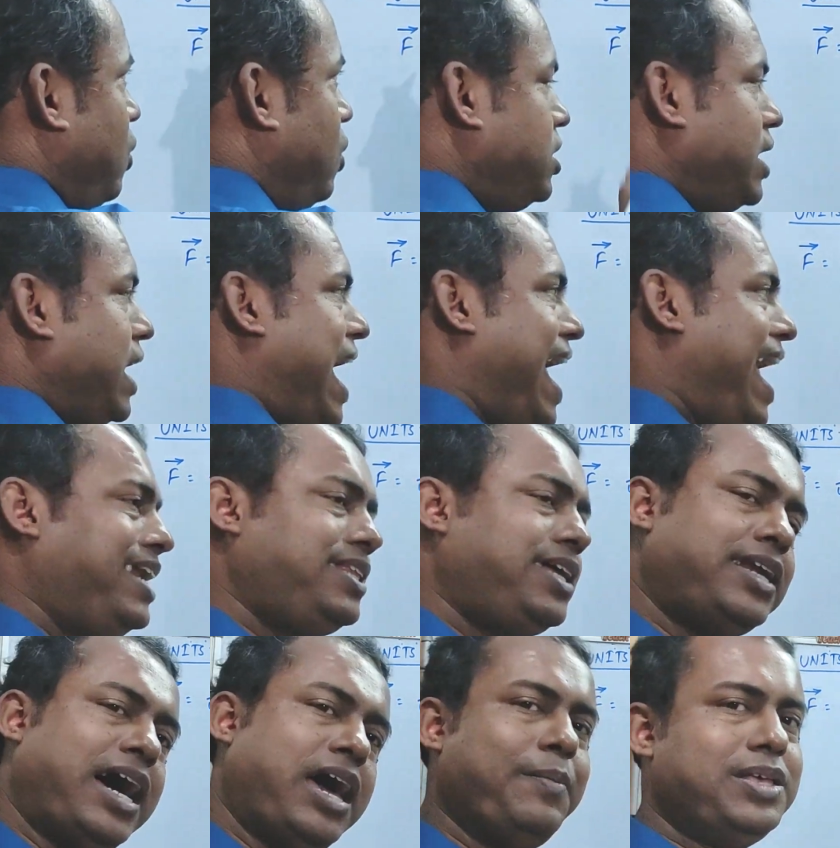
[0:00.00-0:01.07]
naught and the
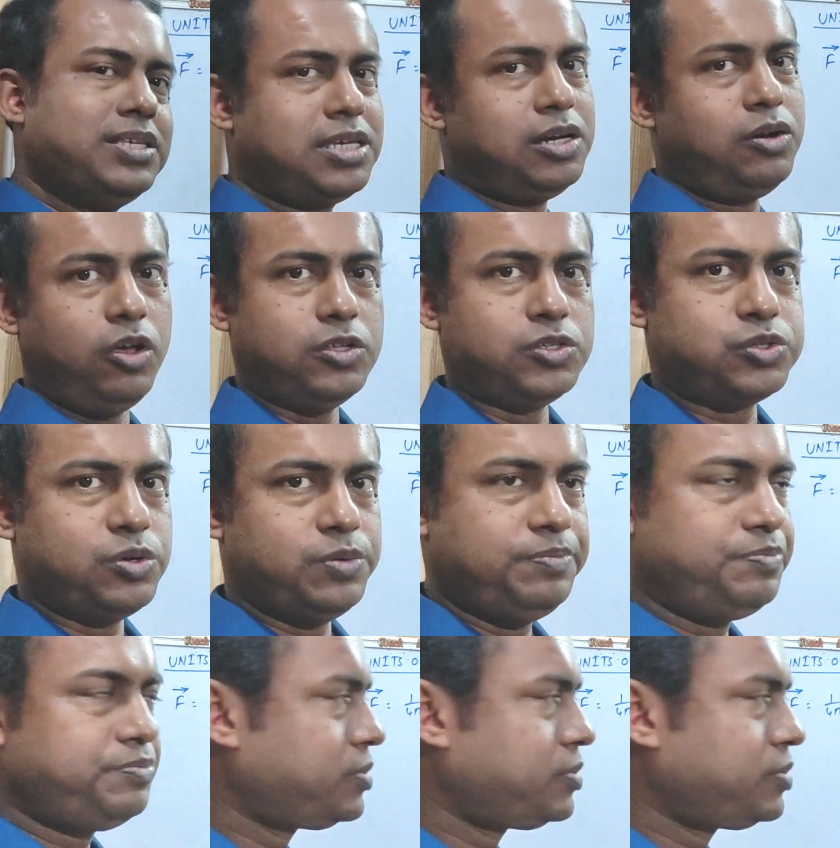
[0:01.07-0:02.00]
dimension also.